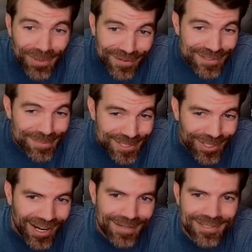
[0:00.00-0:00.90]

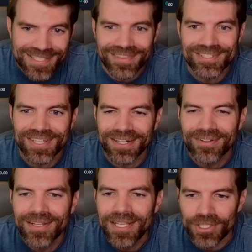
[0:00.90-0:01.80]
subscribers on the
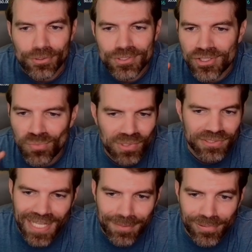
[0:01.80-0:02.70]
channel, YouTube will
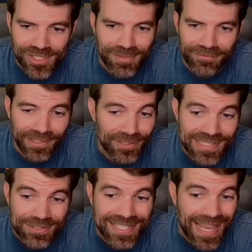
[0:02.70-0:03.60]
not push my videos
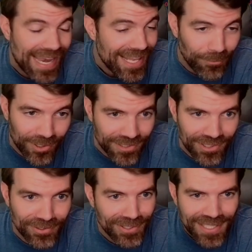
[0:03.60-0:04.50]
out to anyone
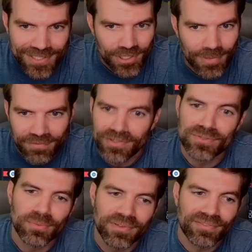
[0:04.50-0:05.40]
new. So my views
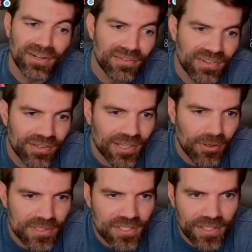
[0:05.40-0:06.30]
will be very, very
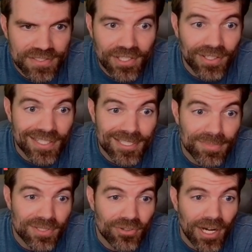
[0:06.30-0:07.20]
low until I start getting some
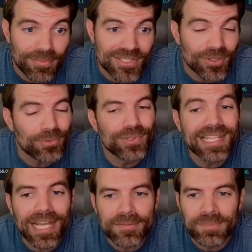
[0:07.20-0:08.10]
subscribers. So it
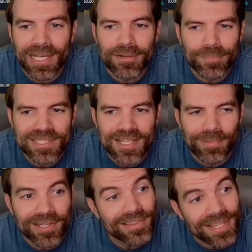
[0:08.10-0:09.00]
really helps me out. Press that
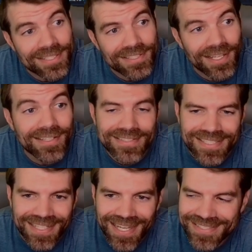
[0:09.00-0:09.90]
button. Thanks a lot. See
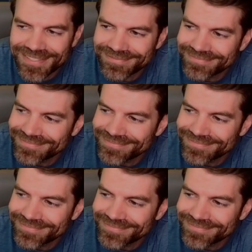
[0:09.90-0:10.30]
you guys.